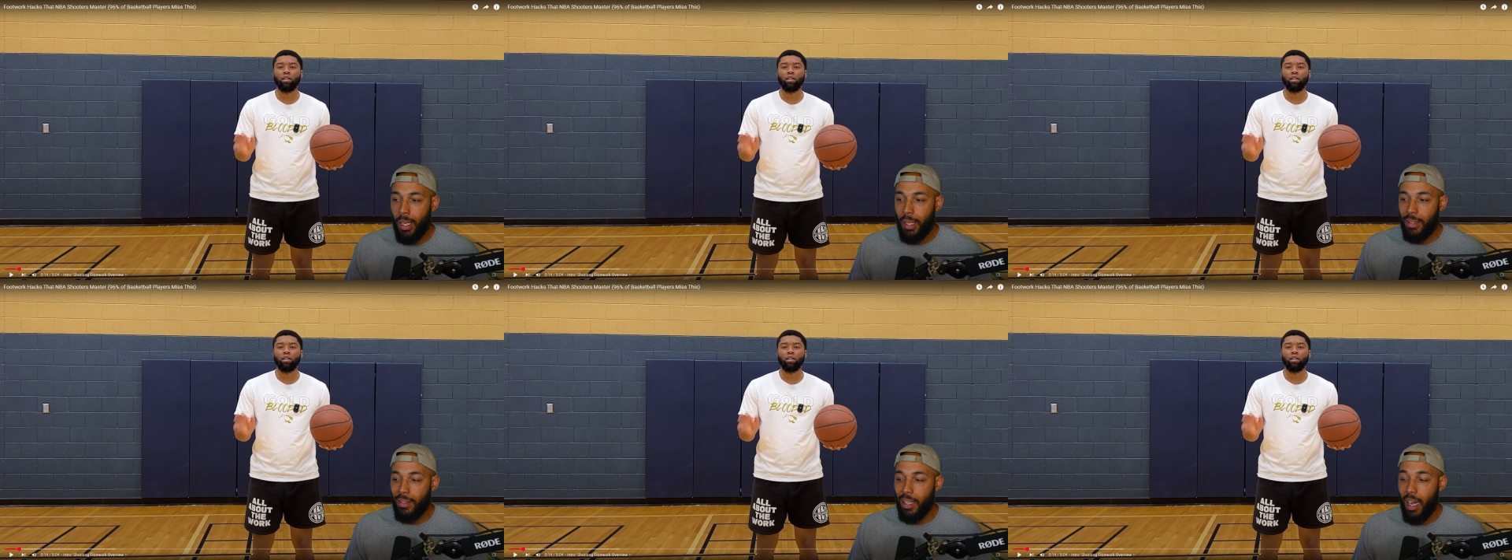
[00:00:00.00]

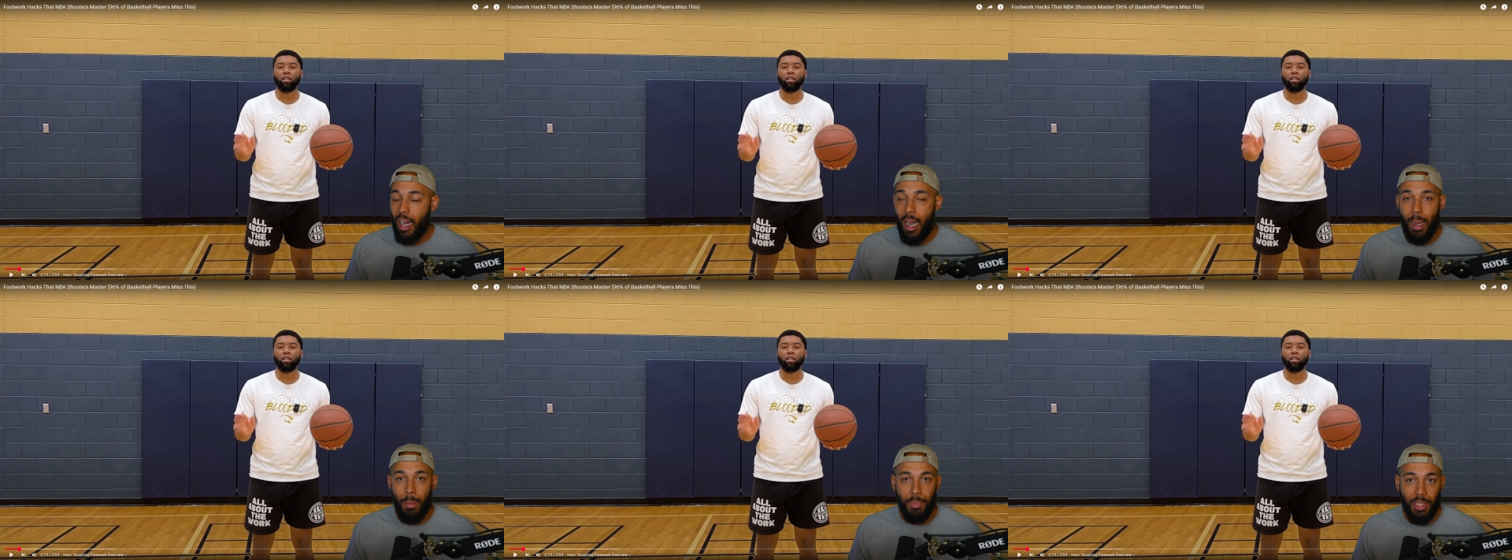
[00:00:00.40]
the
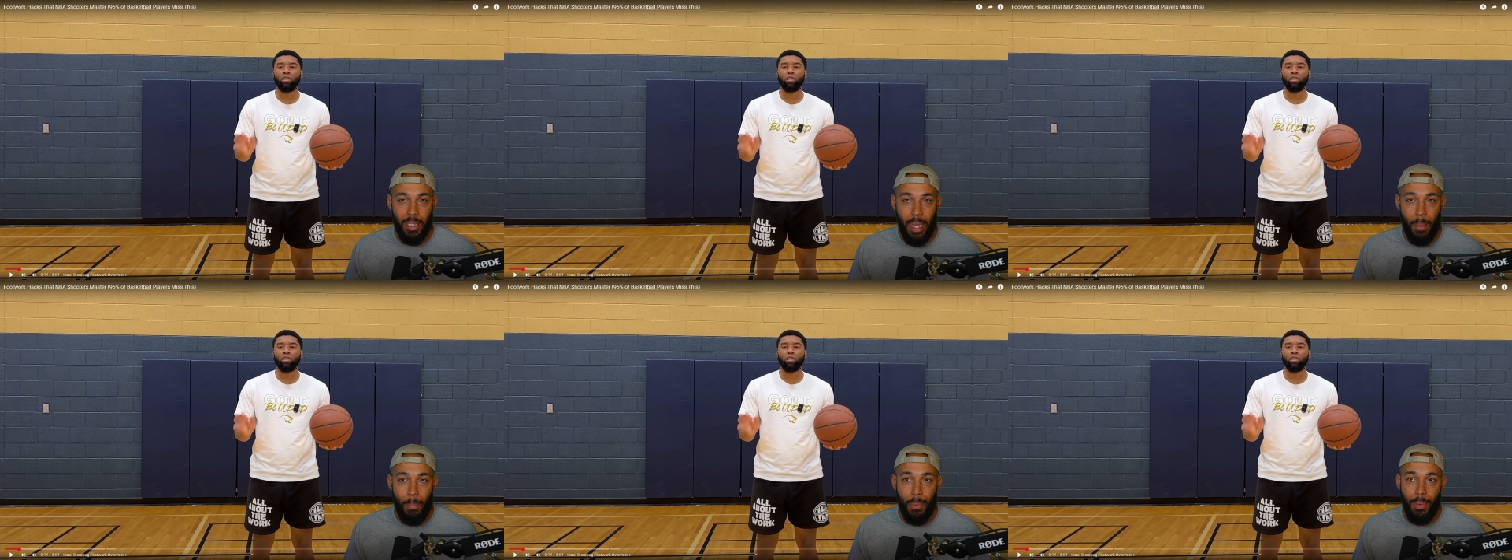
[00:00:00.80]
hop
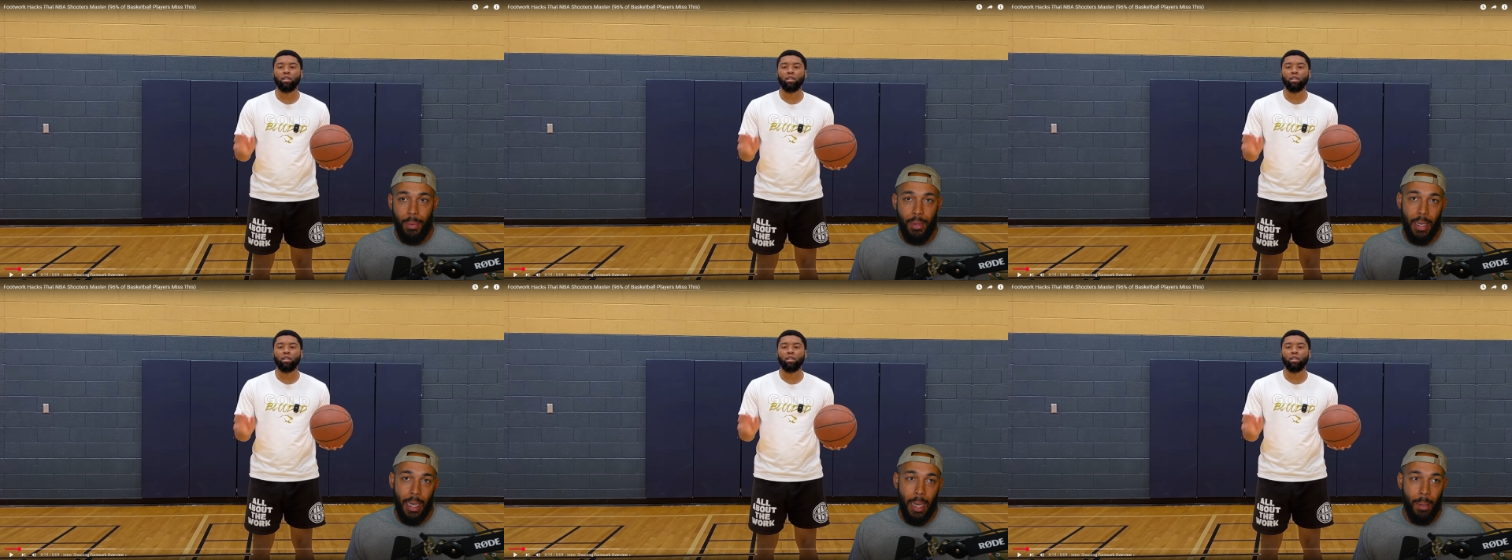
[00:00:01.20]
step
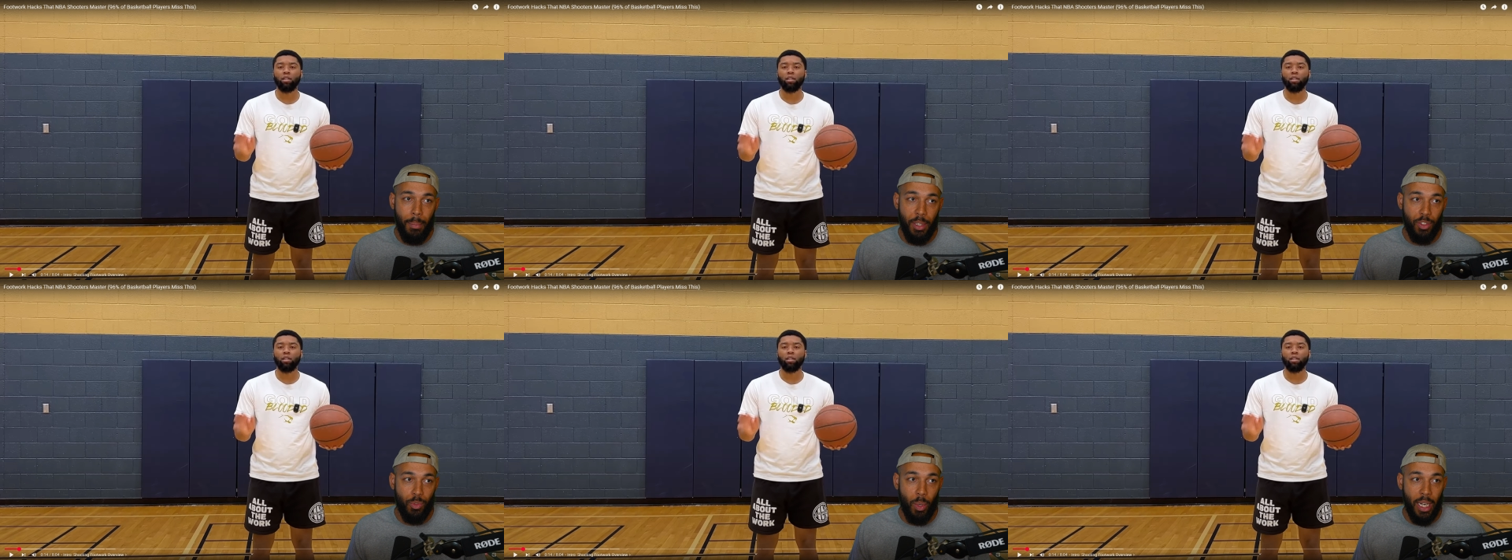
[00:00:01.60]

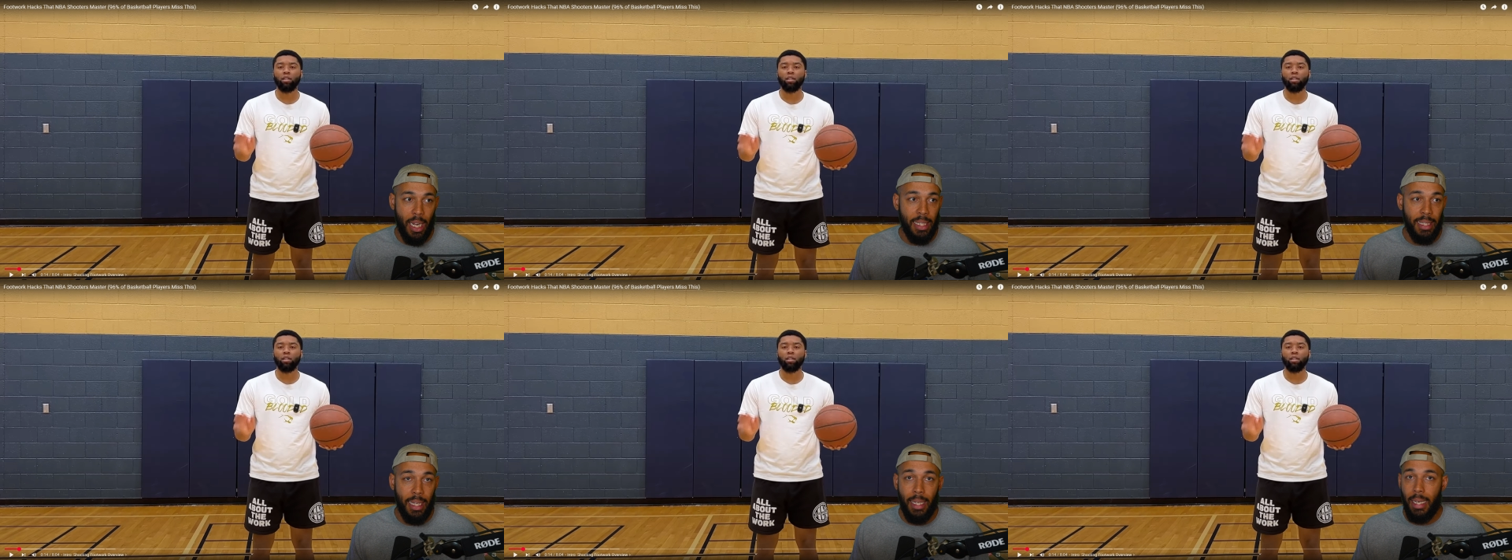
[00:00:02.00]
is what I
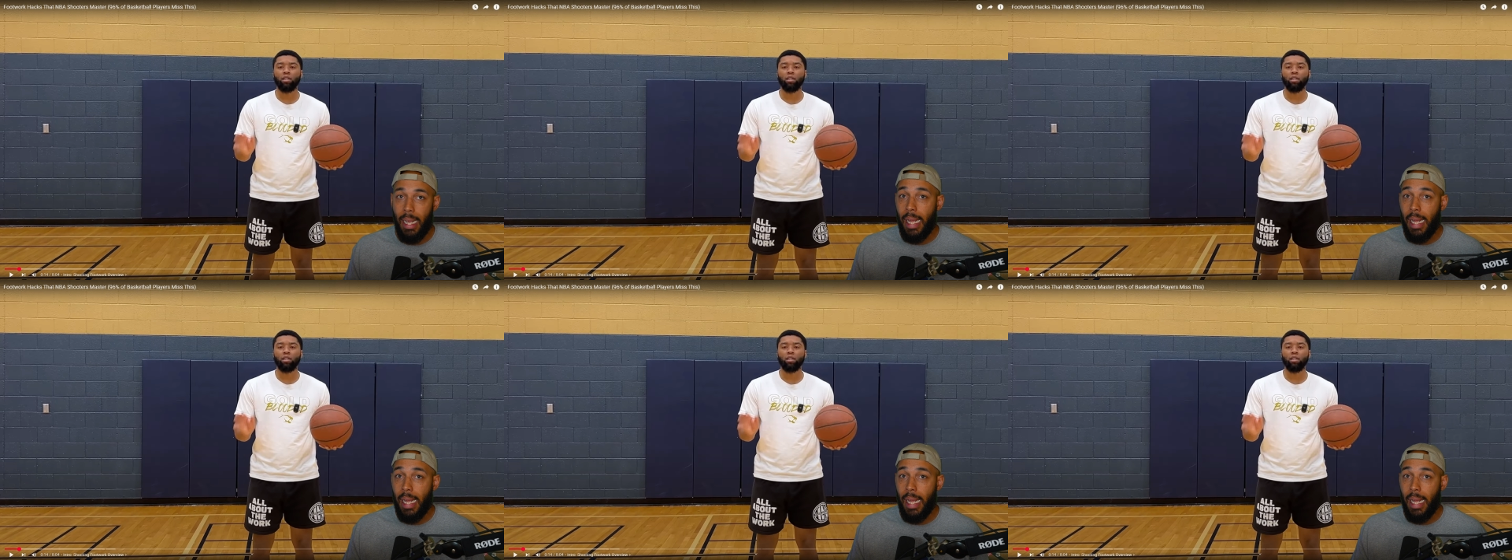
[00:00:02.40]
did